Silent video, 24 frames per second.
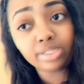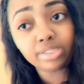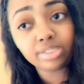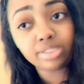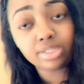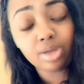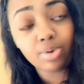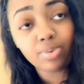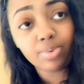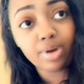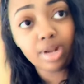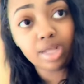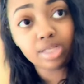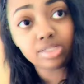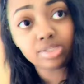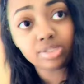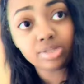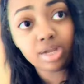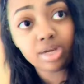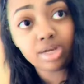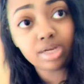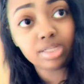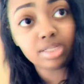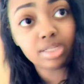So when I
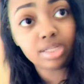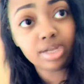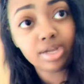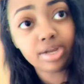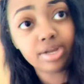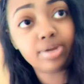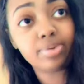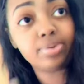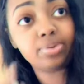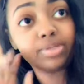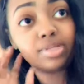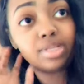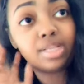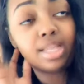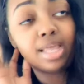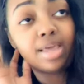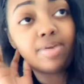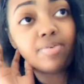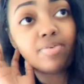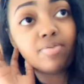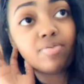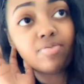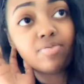started there, it was eleven